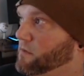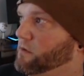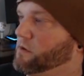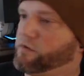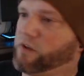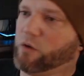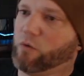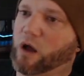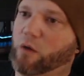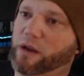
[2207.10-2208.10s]
we'll see
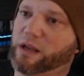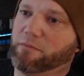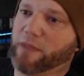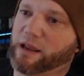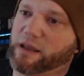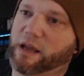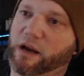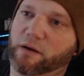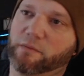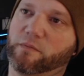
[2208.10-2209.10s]
what we can make here.
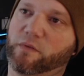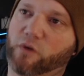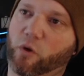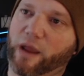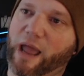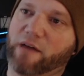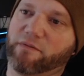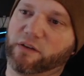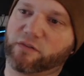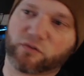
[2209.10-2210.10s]
So we have
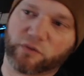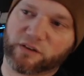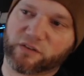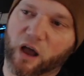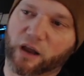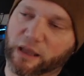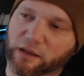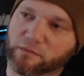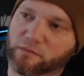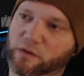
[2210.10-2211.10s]
this 3 socket.
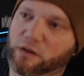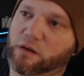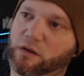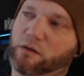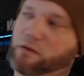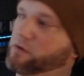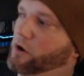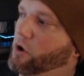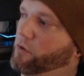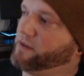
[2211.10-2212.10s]

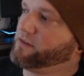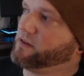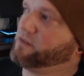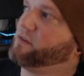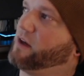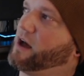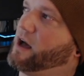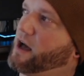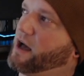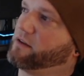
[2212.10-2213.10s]
So this is
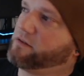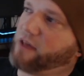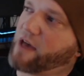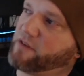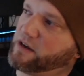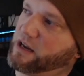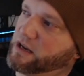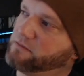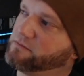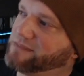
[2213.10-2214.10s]

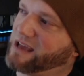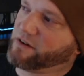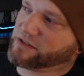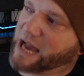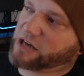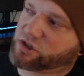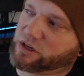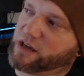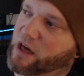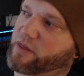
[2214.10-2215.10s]
70. And there's actually
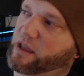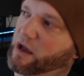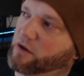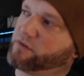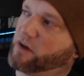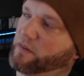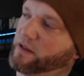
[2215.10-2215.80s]
nothing else on.